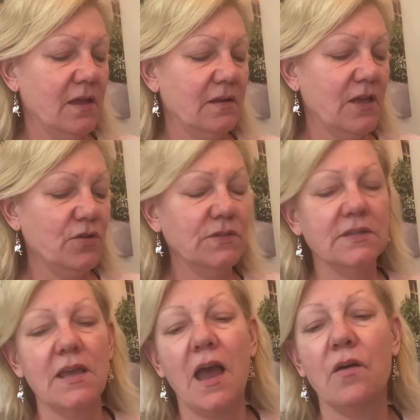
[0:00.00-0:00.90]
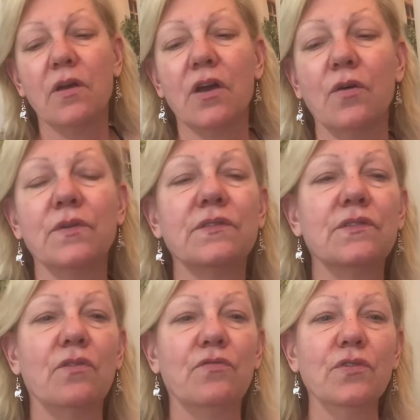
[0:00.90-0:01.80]
Let you see how it goes.
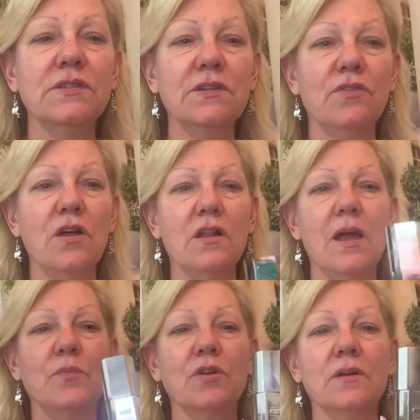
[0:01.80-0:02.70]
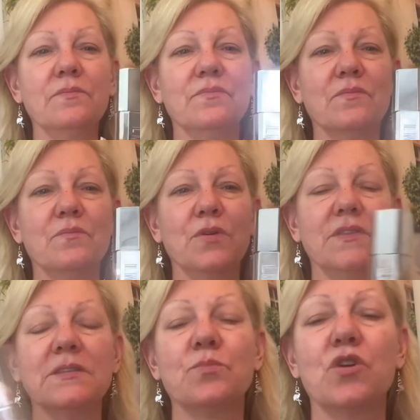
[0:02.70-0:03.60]
So first of all, I'm going to put
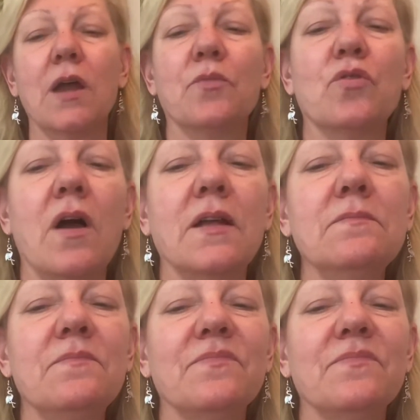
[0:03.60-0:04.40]
this primer on.